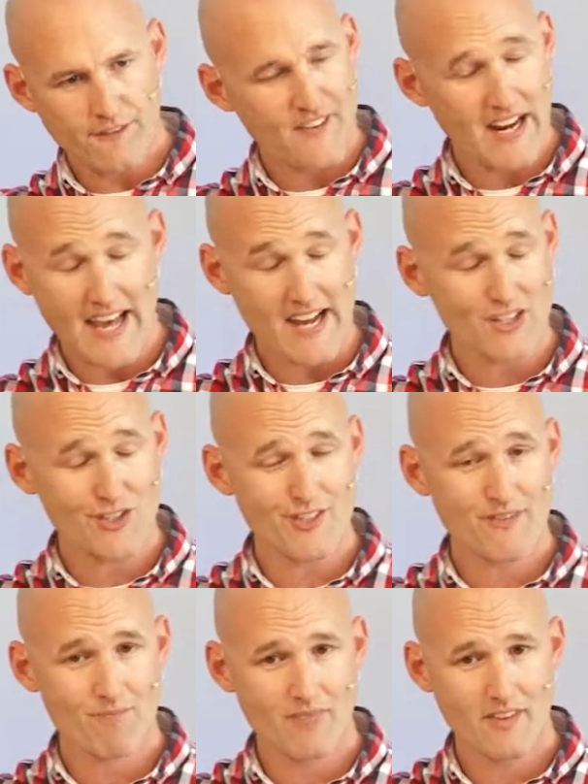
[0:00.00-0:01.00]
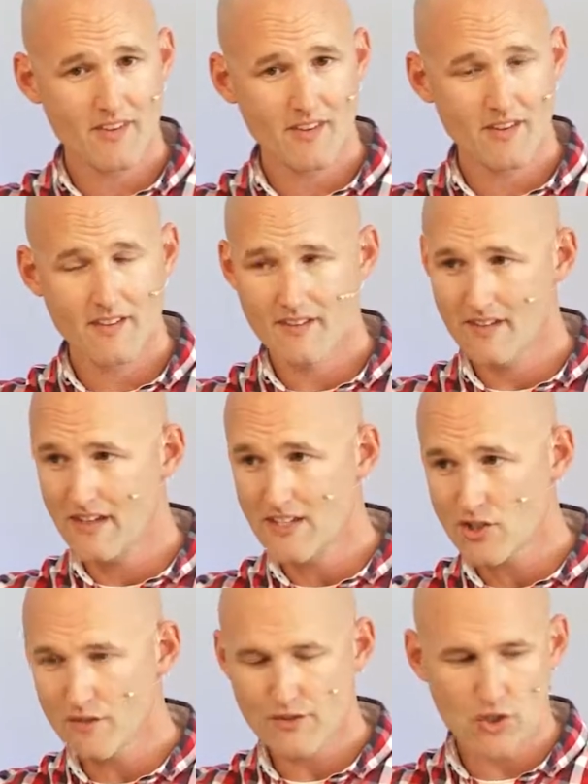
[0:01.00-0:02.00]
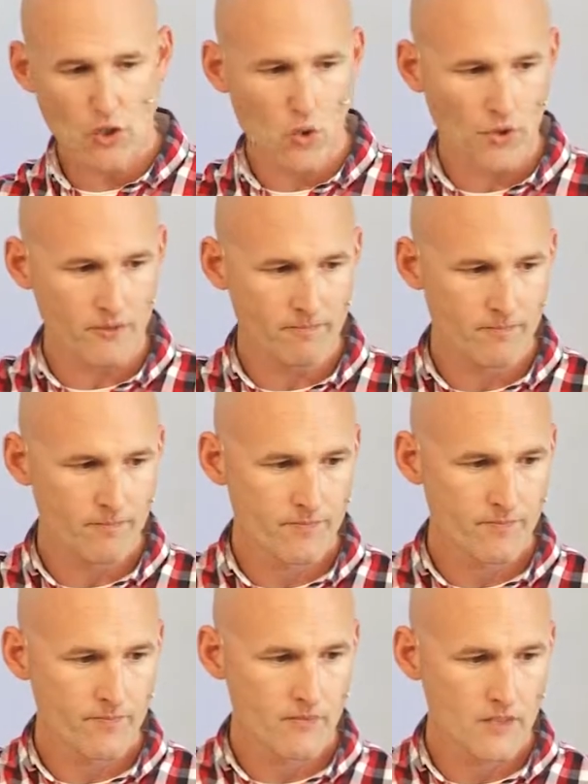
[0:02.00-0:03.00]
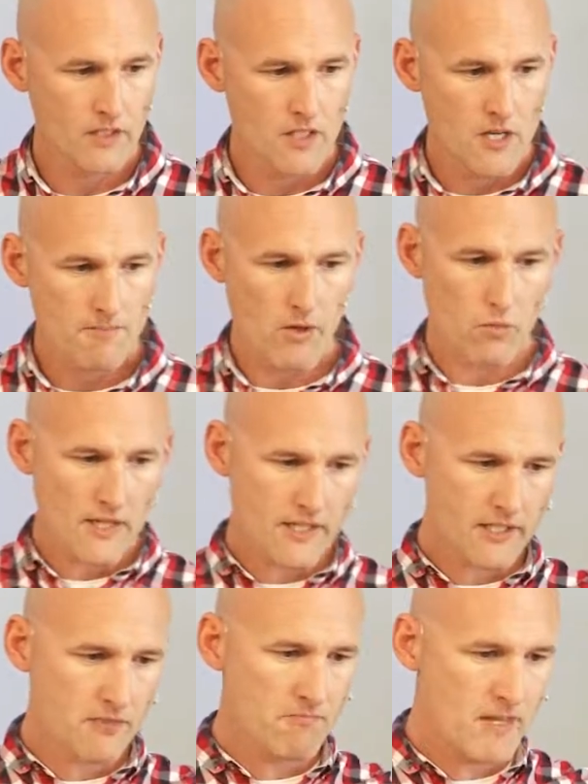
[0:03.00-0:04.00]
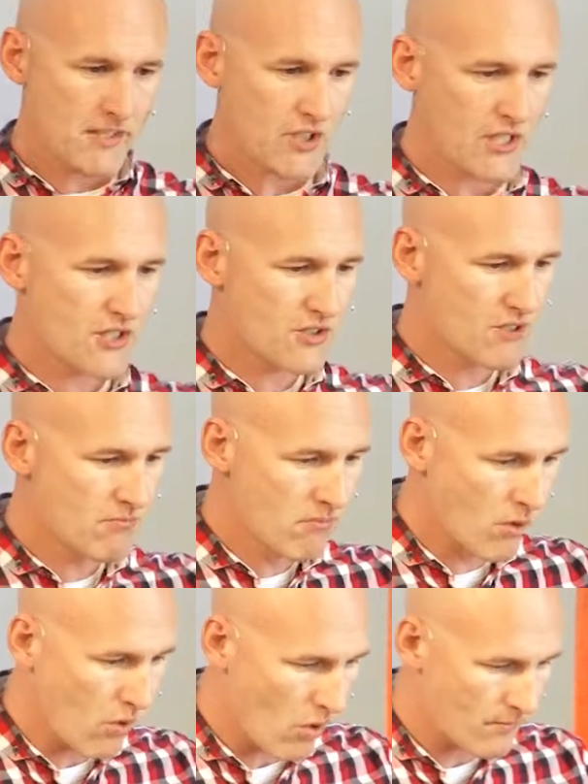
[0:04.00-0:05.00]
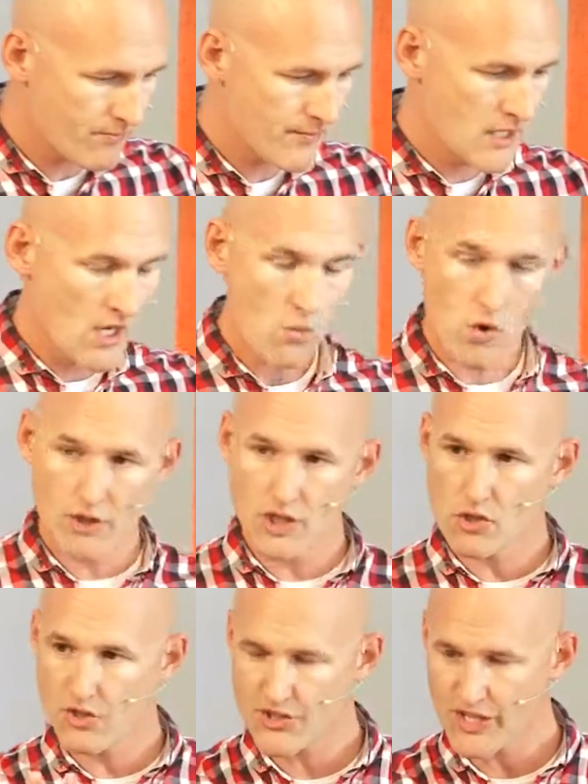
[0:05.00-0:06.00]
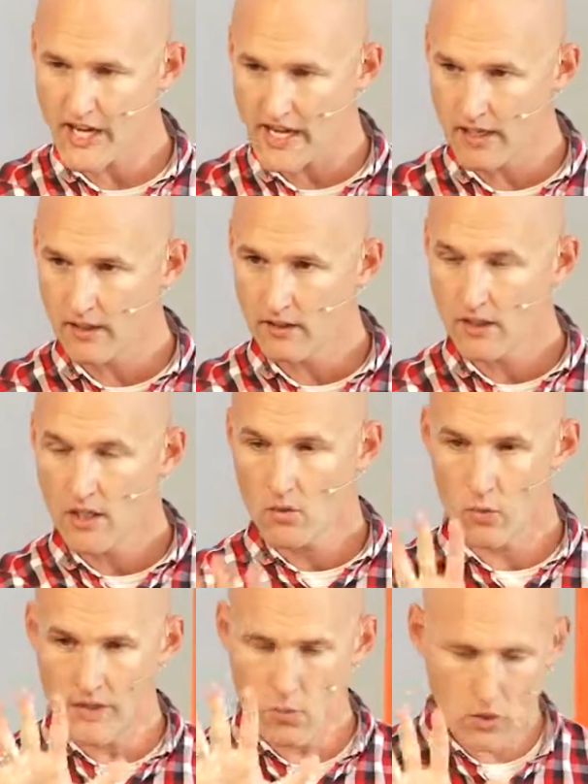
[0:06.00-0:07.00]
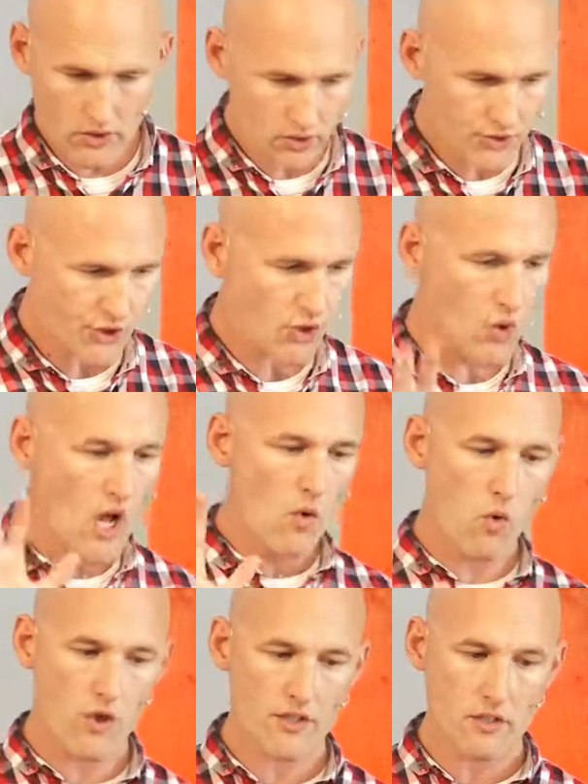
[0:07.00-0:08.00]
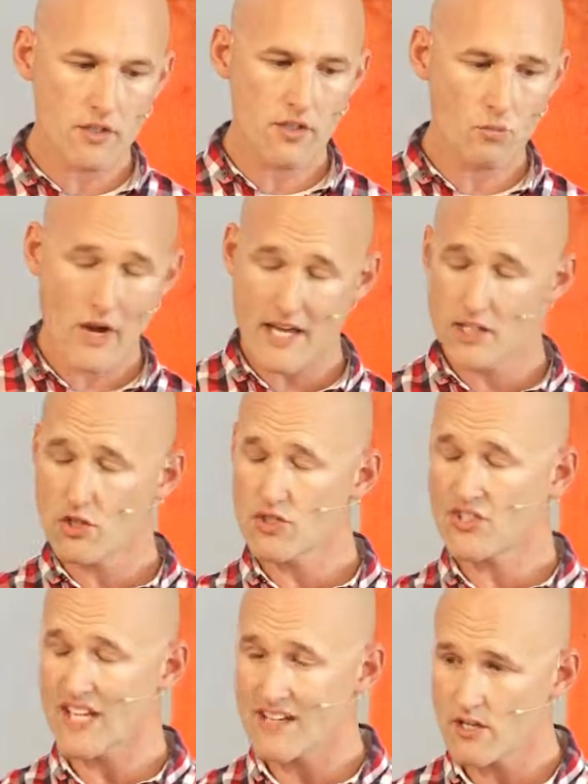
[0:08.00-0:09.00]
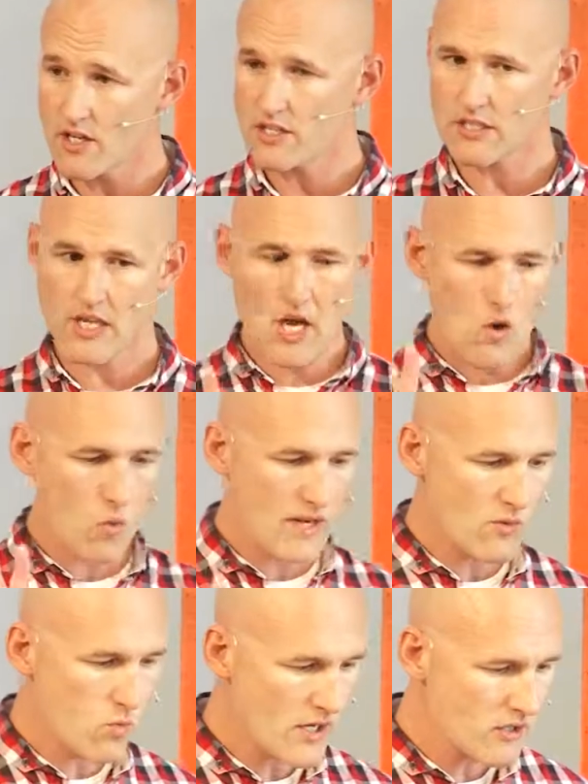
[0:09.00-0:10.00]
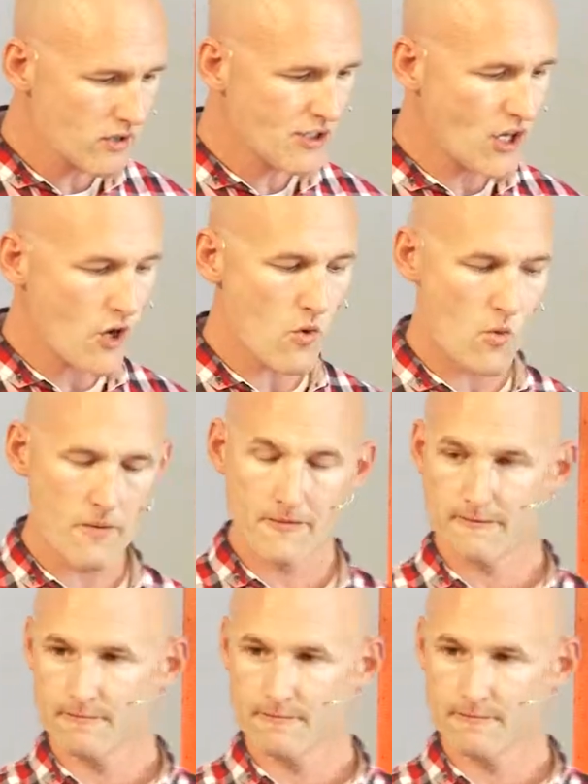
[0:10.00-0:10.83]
for less east of the Jordan, but we are committed to more. What you say, we will do. Where you send us, we will go.